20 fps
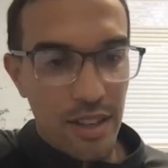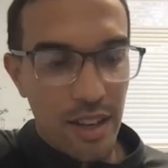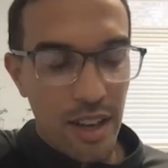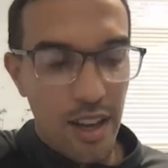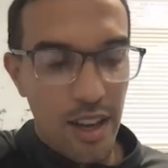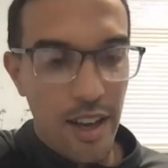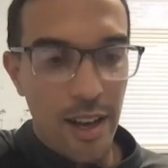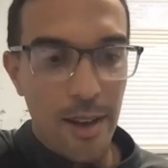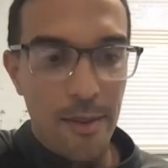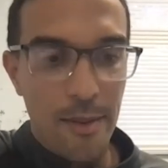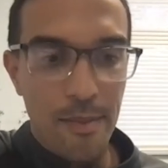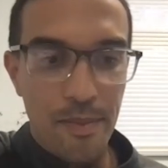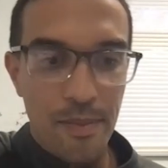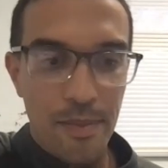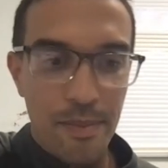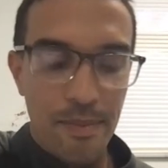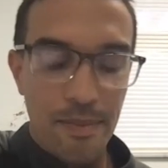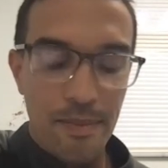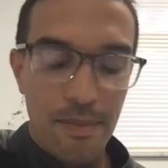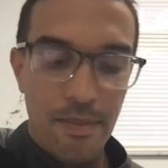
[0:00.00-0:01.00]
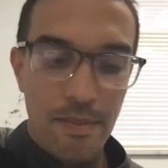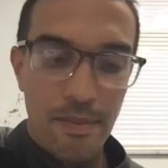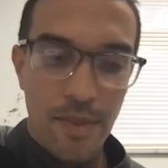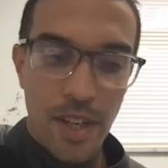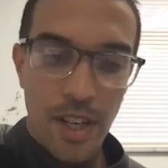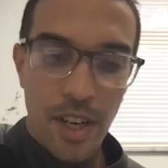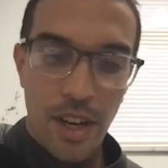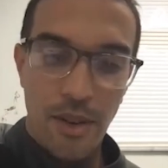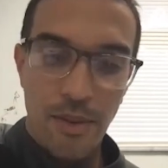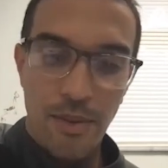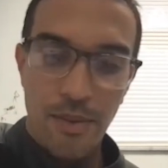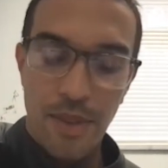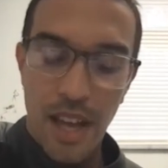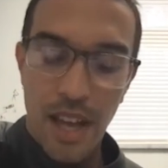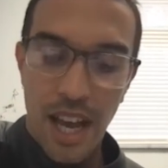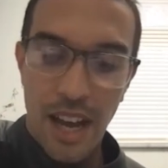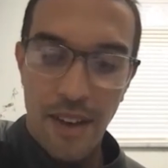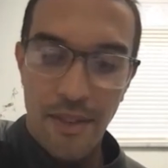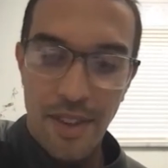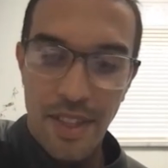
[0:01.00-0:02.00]
Um, you know,
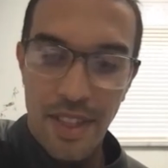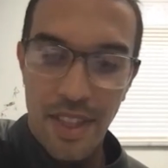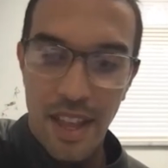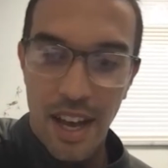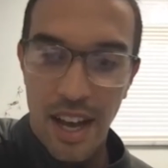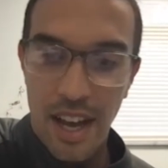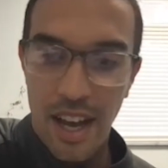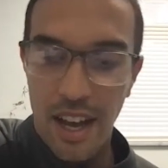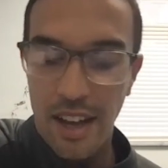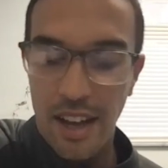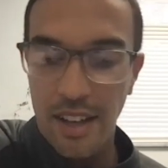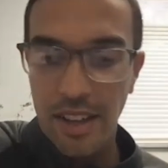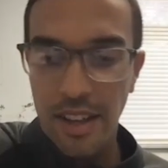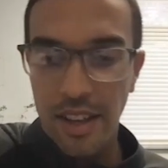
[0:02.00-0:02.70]
having that